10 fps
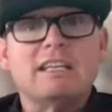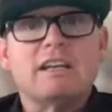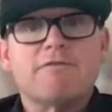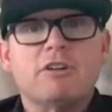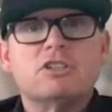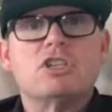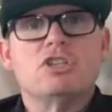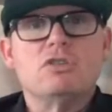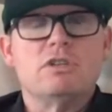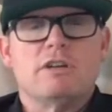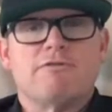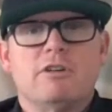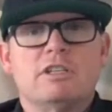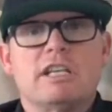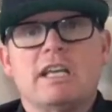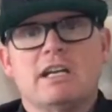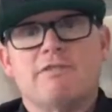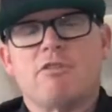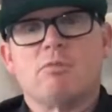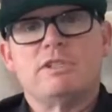different, to do different, to get a different